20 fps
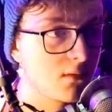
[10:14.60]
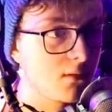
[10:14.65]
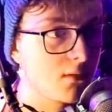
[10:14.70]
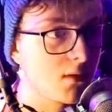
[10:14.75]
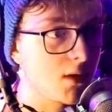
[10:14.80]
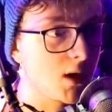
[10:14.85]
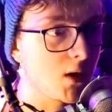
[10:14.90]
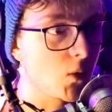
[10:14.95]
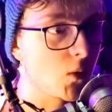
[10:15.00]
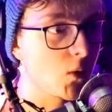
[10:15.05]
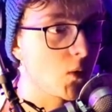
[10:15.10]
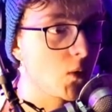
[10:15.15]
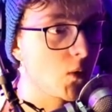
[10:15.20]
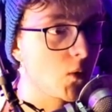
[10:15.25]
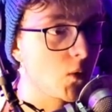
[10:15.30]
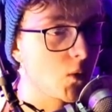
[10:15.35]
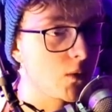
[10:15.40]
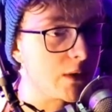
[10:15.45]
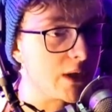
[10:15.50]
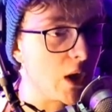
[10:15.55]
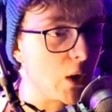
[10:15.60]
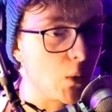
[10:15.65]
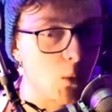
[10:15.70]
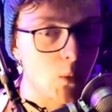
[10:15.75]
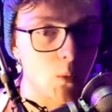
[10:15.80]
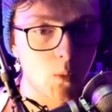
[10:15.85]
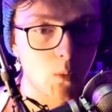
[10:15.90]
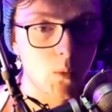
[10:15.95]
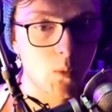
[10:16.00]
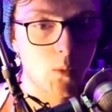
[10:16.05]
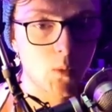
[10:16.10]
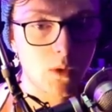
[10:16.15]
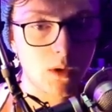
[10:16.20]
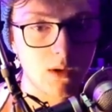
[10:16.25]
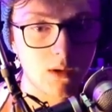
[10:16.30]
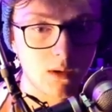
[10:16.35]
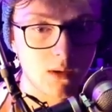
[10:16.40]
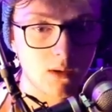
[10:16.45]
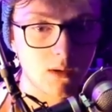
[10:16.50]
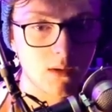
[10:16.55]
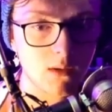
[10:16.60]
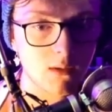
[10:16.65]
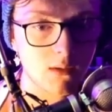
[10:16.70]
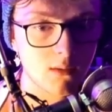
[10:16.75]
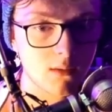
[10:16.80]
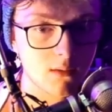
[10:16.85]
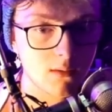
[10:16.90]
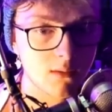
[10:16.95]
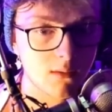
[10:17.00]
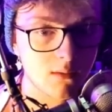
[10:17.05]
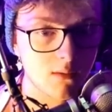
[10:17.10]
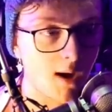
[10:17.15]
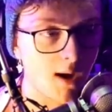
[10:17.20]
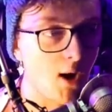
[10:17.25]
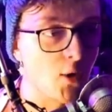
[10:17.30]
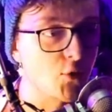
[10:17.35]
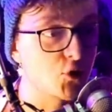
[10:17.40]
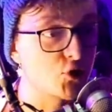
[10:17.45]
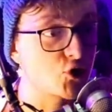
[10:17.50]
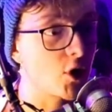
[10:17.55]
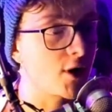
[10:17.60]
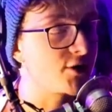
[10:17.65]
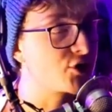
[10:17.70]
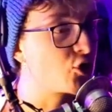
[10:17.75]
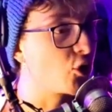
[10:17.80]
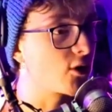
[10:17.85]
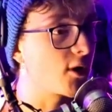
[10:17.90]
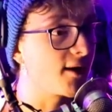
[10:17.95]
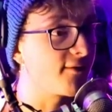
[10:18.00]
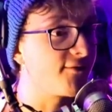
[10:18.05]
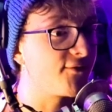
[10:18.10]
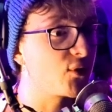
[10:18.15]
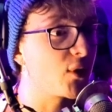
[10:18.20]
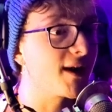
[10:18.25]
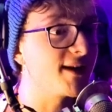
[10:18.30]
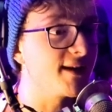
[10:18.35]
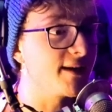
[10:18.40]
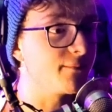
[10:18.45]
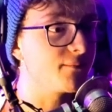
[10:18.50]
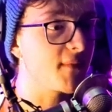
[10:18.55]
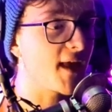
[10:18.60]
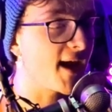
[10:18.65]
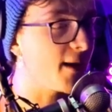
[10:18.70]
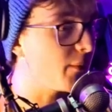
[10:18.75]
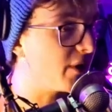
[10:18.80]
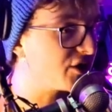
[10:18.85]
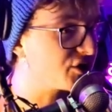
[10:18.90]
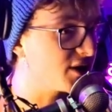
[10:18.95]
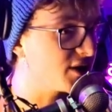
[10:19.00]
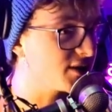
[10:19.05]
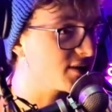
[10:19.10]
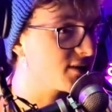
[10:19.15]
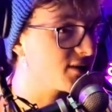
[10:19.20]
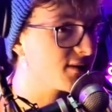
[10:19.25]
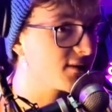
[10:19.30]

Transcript: Oh, no. Oh, you're trying to talk like Freddy. That makes sense.